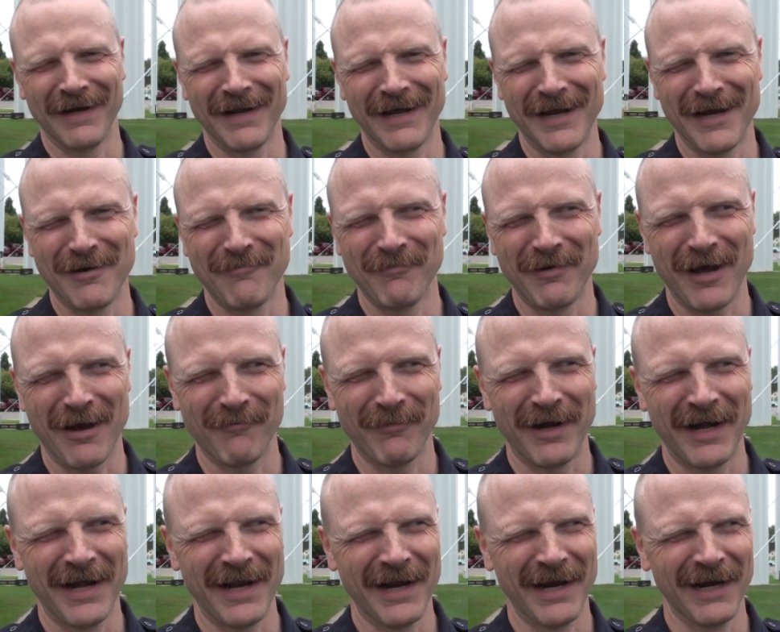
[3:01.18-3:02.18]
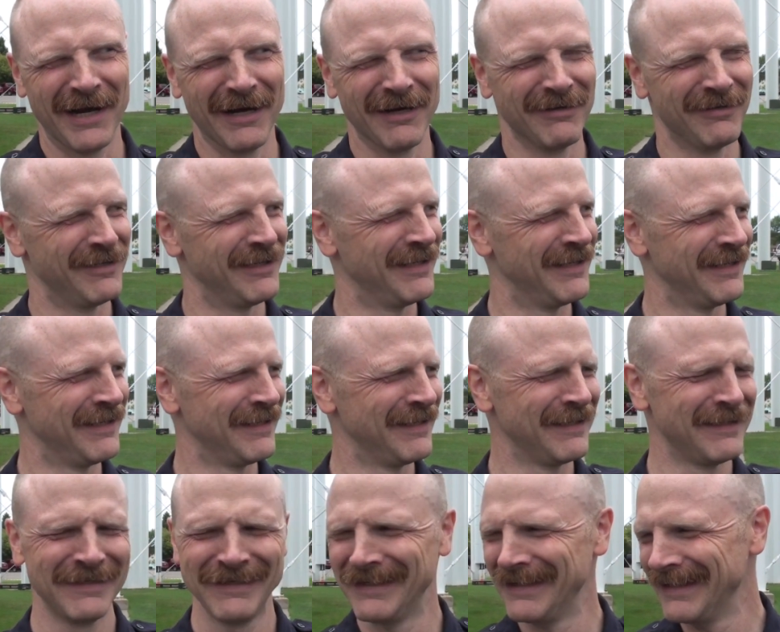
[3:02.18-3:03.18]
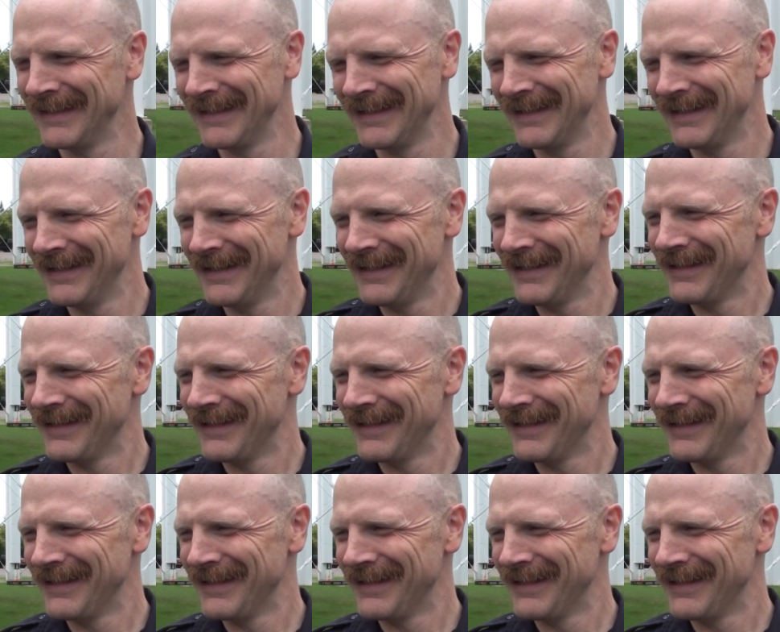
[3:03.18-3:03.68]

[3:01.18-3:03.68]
And I am nominating. Yeah,